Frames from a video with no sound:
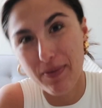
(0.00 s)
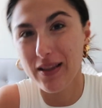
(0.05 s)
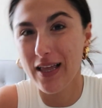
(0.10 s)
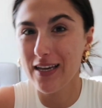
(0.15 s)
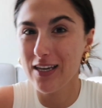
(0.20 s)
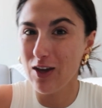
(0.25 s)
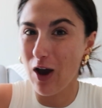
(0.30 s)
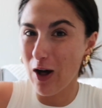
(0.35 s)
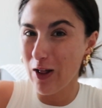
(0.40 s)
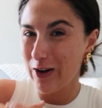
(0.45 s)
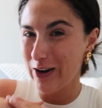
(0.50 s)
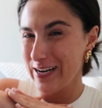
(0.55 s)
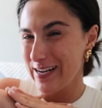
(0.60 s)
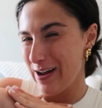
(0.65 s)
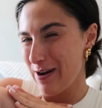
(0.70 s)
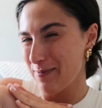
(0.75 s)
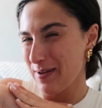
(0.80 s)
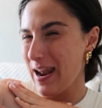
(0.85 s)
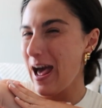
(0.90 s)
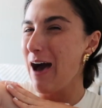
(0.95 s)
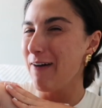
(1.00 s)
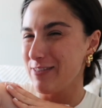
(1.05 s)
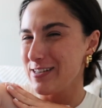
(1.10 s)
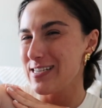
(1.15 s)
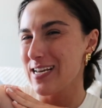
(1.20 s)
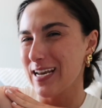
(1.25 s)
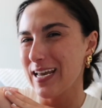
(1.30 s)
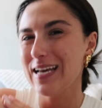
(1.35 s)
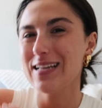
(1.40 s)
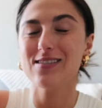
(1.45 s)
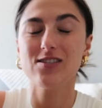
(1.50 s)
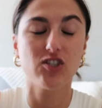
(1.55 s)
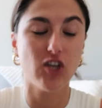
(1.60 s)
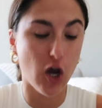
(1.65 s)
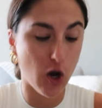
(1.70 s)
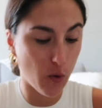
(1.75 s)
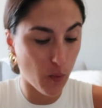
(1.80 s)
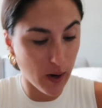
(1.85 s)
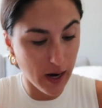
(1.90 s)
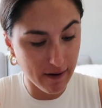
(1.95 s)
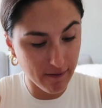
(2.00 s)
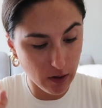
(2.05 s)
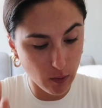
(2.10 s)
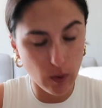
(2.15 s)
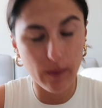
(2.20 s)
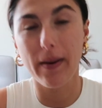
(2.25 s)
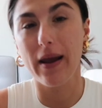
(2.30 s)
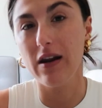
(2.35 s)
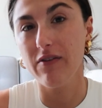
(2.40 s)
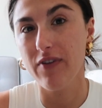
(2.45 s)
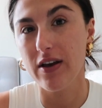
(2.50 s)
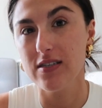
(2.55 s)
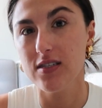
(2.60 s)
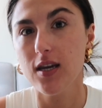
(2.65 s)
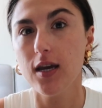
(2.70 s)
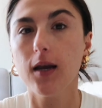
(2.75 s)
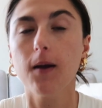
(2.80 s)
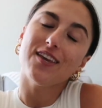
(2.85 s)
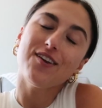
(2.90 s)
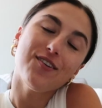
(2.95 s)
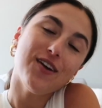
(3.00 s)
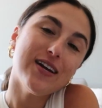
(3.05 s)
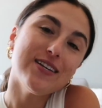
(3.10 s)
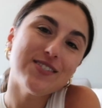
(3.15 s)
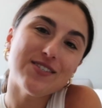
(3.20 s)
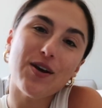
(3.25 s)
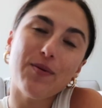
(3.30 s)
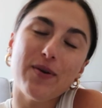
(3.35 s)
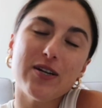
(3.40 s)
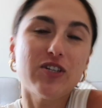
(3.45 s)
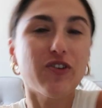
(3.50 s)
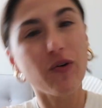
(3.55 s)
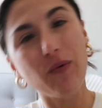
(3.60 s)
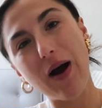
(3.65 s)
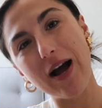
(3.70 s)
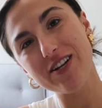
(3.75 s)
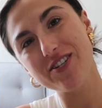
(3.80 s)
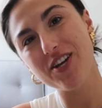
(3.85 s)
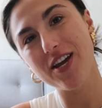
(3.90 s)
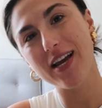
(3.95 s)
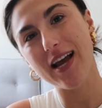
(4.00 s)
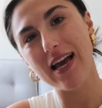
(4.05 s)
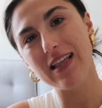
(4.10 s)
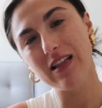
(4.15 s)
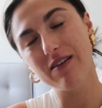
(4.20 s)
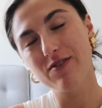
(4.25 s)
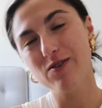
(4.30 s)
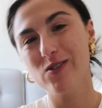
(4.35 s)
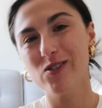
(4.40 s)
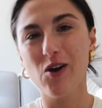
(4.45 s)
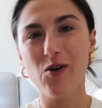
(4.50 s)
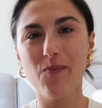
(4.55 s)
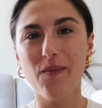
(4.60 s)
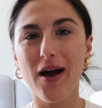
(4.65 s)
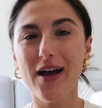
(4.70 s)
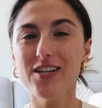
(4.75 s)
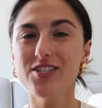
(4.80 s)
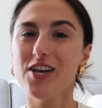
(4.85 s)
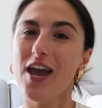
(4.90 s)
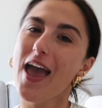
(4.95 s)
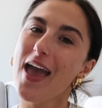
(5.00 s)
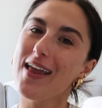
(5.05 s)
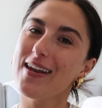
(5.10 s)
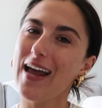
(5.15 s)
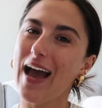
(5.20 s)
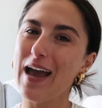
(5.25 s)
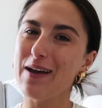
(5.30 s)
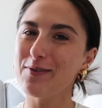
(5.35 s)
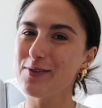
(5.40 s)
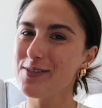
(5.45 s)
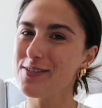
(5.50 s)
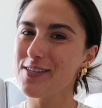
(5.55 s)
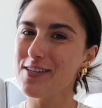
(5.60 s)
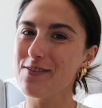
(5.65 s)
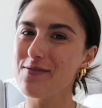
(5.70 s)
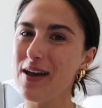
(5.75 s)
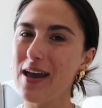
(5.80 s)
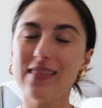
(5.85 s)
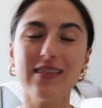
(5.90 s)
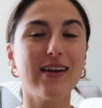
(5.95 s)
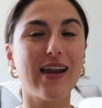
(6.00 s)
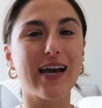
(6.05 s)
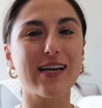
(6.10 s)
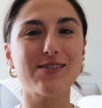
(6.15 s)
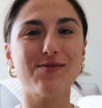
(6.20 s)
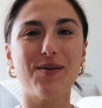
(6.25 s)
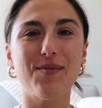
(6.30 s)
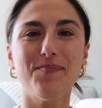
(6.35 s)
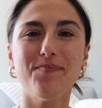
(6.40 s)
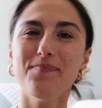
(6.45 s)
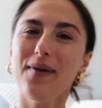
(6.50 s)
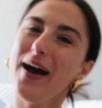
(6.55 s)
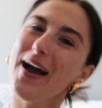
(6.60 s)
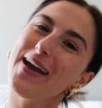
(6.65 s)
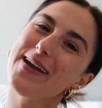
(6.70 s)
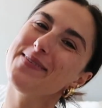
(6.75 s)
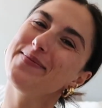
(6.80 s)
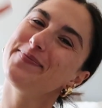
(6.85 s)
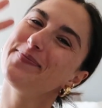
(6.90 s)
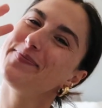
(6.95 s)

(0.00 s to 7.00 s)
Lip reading: but, like, y'all already know I'm gonna have the tickets, so whatever, we're manifesting. Thank you guys so much for watching. I love you so much, and I will see you in the next one. Bye.